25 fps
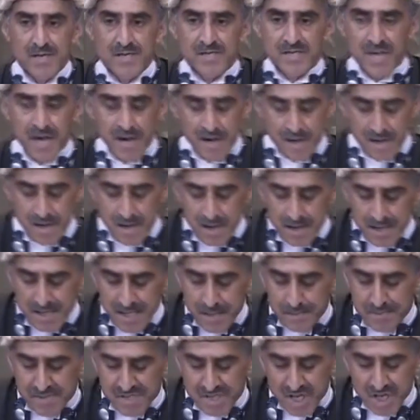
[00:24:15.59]
So
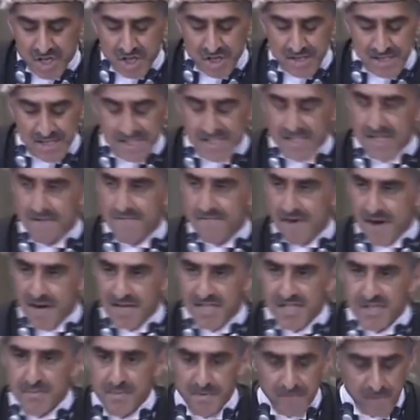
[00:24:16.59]
the position that's
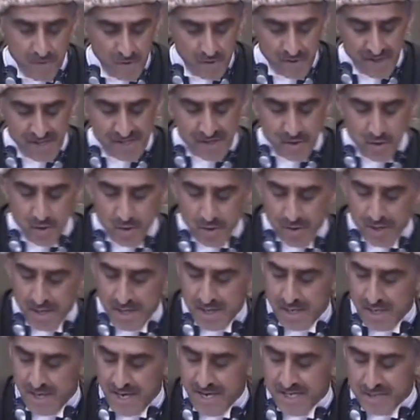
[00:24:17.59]
advanced before this court
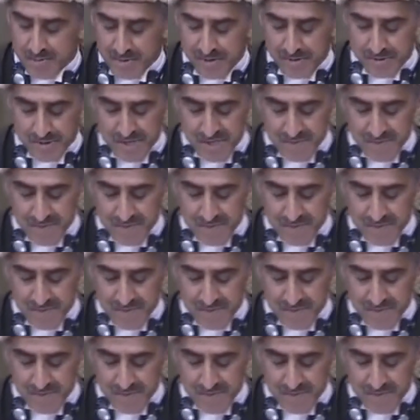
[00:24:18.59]
is, with